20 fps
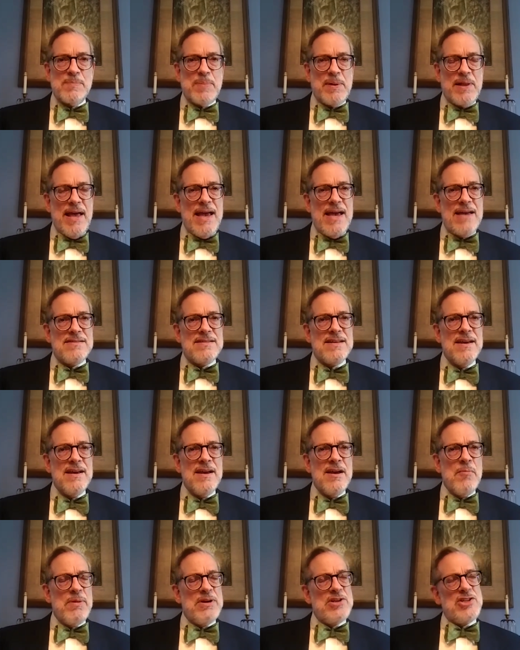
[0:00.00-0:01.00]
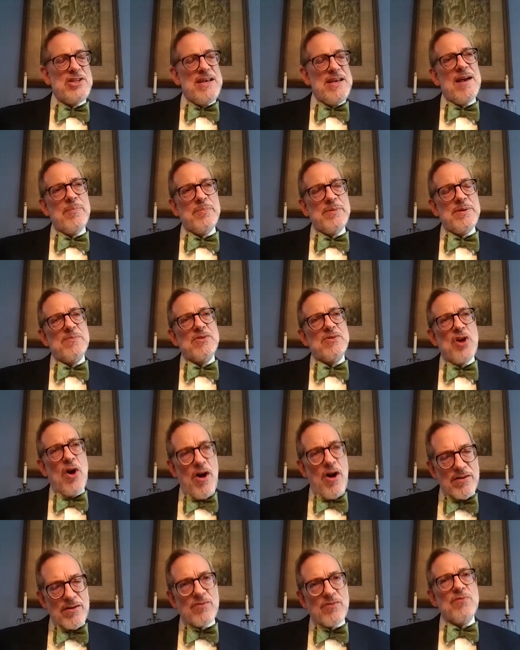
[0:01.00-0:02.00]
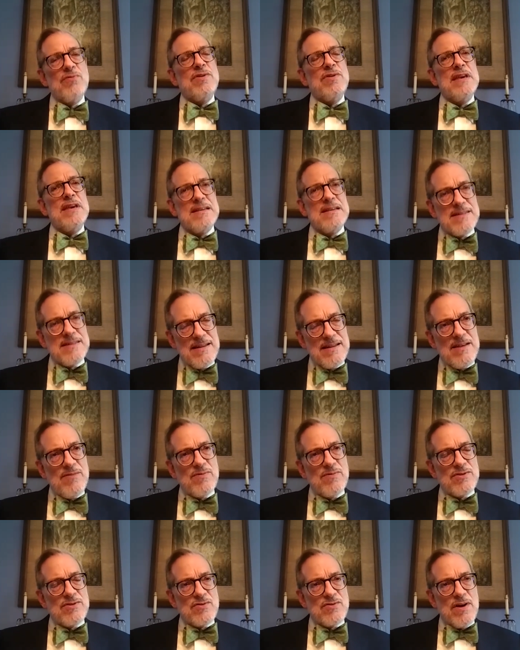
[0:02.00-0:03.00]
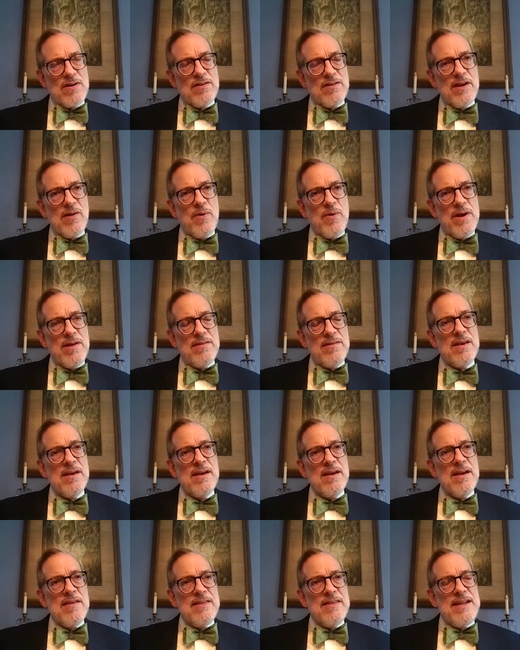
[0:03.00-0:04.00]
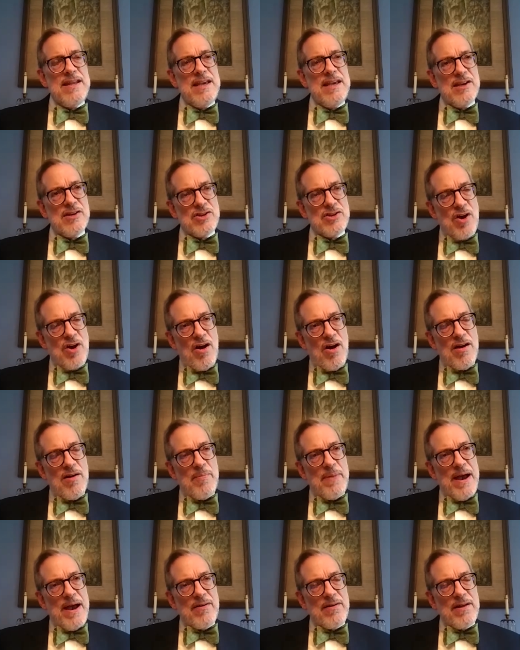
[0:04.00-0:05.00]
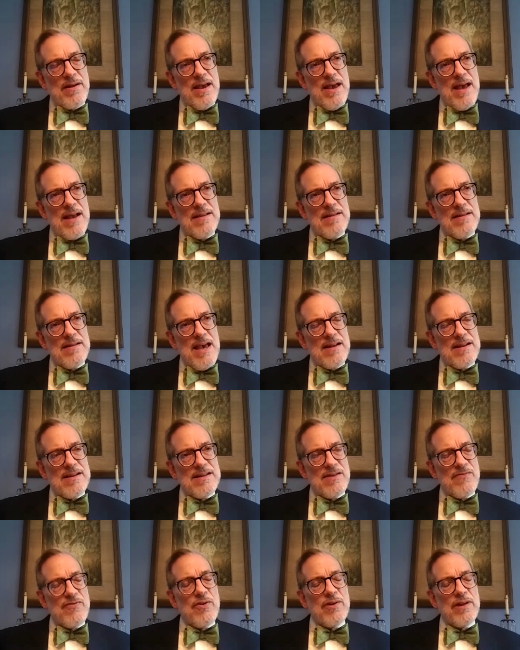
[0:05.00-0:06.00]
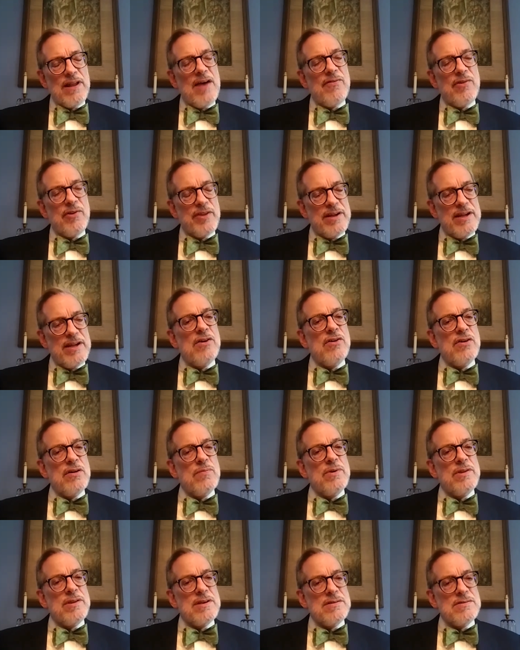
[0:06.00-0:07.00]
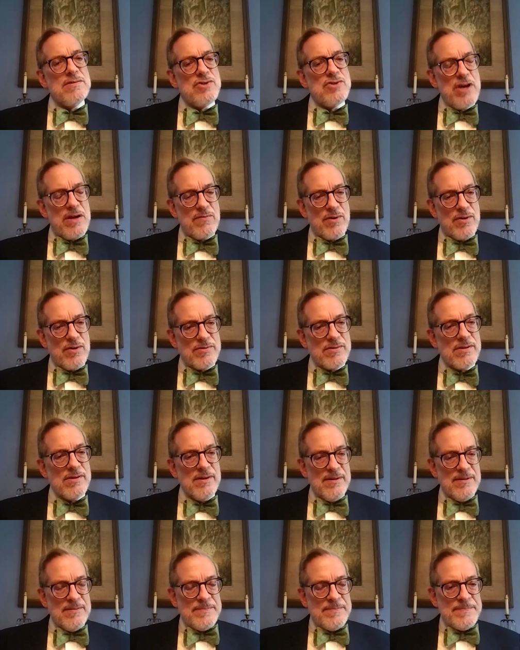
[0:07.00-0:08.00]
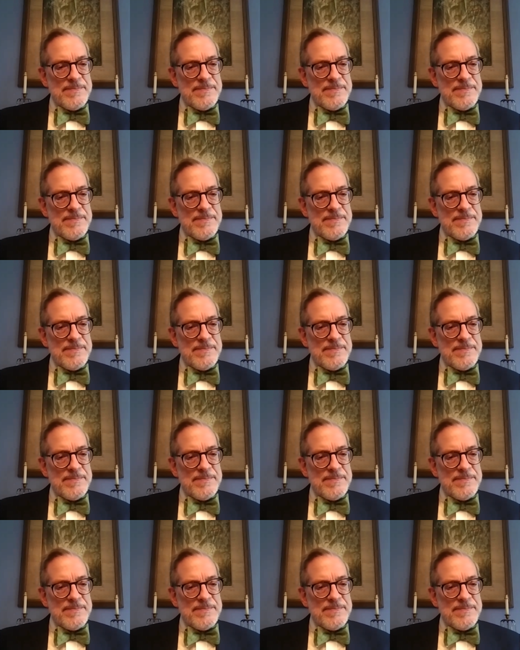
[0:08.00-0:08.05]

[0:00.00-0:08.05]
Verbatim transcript: or his plans, but she helped him talk through things that he was struggling with that he could talk about at a at a different level than he could with his generals.